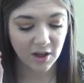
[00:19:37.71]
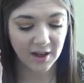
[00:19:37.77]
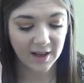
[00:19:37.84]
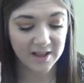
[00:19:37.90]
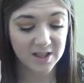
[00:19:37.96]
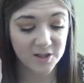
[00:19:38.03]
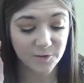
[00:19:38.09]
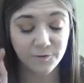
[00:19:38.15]

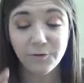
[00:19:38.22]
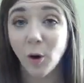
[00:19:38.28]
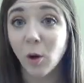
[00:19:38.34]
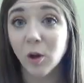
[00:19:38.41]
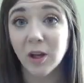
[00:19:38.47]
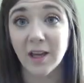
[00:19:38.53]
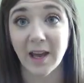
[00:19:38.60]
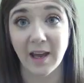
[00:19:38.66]

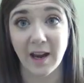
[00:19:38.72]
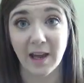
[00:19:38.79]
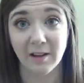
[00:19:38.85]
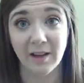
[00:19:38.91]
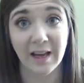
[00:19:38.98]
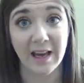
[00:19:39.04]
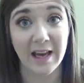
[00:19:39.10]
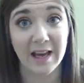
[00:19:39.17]
exfoliating.
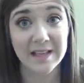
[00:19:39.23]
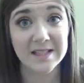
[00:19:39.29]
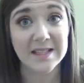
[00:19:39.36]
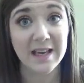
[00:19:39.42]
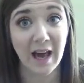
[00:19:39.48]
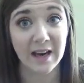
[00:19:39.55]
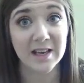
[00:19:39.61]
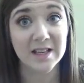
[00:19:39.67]
Like it's
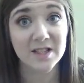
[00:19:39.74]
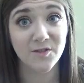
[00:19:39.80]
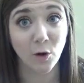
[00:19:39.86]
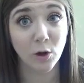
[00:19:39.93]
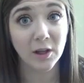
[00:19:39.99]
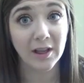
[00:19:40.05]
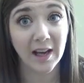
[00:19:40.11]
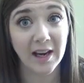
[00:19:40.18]
got
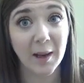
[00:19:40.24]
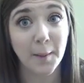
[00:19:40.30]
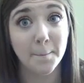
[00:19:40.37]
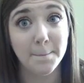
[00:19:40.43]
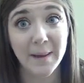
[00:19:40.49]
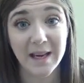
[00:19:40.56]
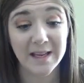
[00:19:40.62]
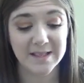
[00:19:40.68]

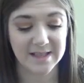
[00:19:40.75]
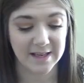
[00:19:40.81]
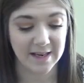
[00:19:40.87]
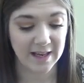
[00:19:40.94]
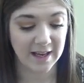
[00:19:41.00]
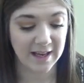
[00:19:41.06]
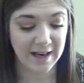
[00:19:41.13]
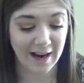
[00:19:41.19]
exfoliating beads in
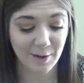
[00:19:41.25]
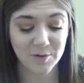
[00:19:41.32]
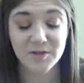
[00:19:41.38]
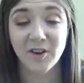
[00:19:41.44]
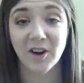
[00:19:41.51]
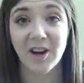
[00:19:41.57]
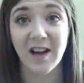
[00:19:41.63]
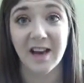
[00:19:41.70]
it. And I was
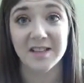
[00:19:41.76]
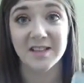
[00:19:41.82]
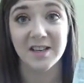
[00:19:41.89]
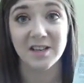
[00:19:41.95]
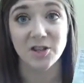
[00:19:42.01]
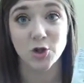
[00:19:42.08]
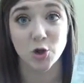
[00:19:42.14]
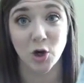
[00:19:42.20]
very
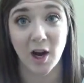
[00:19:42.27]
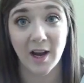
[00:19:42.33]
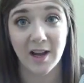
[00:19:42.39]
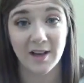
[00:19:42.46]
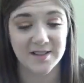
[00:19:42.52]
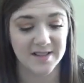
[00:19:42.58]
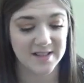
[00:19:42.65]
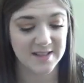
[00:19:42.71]
hesitant to try
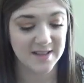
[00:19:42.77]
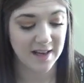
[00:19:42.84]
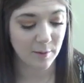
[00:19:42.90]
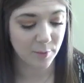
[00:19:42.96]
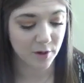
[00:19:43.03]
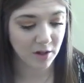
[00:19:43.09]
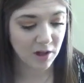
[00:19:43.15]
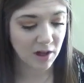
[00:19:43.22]
it. It's a
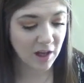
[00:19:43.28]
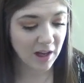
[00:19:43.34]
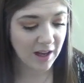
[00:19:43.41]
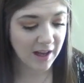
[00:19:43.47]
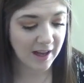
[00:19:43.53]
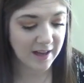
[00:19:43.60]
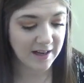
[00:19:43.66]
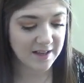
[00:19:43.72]
sample
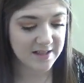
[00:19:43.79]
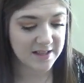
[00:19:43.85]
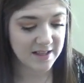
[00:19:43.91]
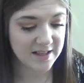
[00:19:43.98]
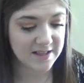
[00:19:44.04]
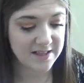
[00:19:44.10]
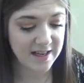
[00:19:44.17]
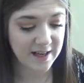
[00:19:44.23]
and it's
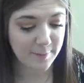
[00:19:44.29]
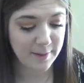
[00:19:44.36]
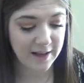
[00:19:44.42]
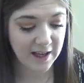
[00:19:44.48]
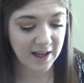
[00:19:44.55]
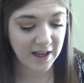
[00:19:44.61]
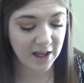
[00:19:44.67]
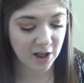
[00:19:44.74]
the
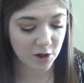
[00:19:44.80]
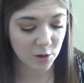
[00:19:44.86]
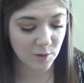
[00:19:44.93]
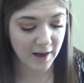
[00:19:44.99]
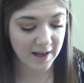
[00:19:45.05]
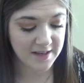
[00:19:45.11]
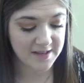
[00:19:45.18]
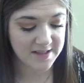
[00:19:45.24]
DP
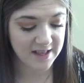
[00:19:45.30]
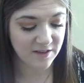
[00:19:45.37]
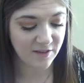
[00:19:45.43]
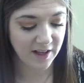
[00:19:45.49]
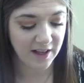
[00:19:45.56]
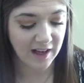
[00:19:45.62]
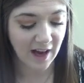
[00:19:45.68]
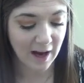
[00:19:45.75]
Hue
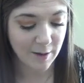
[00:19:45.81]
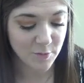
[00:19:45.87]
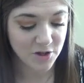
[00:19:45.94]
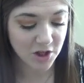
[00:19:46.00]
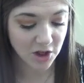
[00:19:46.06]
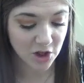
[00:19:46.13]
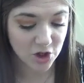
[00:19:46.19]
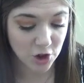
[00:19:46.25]
ACV. I'm
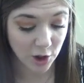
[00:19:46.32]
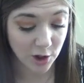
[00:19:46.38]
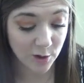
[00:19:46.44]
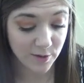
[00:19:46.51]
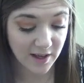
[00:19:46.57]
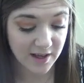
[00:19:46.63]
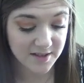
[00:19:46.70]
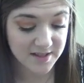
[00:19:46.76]
just going to show
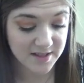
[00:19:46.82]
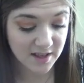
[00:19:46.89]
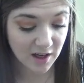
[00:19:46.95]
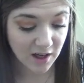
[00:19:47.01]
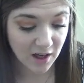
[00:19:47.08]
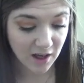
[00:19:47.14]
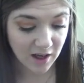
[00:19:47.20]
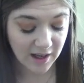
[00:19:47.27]
you this.
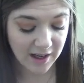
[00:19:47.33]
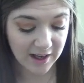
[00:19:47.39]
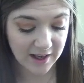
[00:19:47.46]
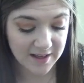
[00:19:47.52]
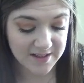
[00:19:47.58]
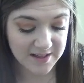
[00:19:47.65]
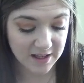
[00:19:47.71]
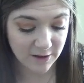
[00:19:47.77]

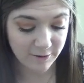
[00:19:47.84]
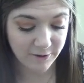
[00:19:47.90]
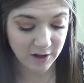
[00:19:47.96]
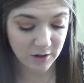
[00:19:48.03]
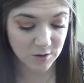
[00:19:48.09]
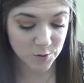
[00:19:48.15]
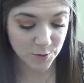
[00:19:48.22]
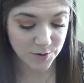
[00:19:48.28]
It is
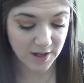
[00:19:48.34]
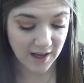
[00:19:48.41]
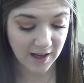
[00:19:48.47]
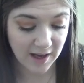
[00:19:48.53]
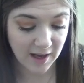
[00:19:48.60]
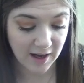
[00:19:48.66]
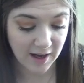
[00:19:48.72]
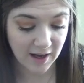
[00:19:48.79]
infused with
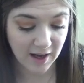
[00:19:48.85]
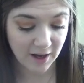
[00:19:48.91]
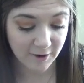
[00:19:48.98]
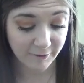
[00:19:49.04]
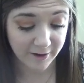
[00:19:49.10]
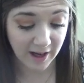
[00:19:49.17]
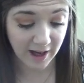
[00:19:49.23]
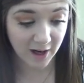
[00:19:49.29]

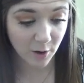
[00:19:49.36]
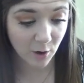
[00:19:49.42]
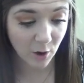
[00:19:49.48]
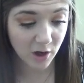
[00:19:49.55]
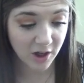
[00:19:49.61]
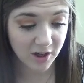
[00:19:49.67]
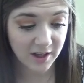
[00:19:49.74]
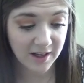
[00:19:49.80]
avocado
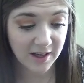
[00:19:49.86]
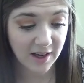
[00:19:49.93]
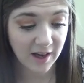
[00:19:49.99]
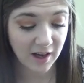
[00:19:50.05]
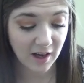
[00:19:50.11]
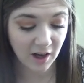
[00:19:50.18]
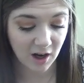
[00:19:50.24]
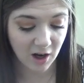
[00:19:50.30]
oil and
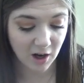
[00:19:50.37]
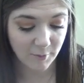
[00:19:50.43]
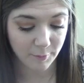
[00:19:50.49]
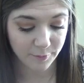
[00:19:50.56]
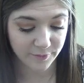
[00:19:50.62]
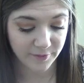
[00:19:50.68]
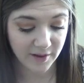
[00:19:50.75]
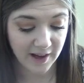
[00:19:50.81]

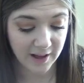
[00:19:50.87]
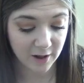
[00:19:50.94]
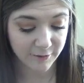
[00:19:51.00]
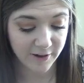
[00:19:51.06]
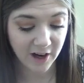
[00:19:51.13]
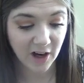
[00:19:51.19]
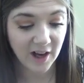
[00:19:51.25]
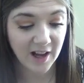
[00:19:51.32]
um, aloe
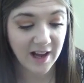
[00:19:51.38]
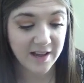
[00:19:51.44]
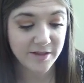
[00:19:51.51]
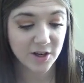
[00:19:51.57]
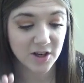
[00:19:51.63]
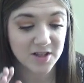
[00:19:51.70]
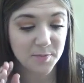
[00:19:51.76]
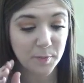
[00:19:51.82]
vera
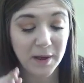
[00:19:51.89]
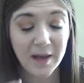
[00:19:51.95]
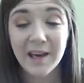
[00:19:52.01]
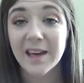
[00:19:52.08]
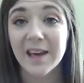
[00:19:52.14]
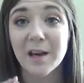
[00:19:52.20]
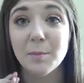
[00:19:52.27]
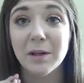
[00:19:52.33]
and there's
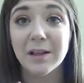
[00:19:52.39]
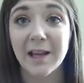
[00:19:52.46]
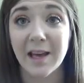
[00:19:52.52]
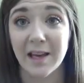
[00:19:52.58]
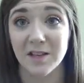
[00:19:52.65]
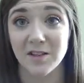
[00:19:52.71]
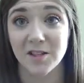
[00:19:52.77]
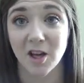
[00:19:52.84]
pink
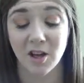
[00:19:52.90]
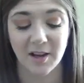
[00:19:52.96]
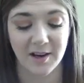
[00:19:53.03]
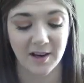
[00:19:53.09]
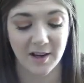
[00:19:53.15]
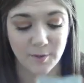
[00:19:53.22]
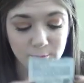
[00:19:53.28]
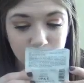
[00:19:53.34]
Himalayan salt
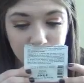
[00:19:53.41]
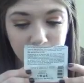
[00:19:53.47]
in it.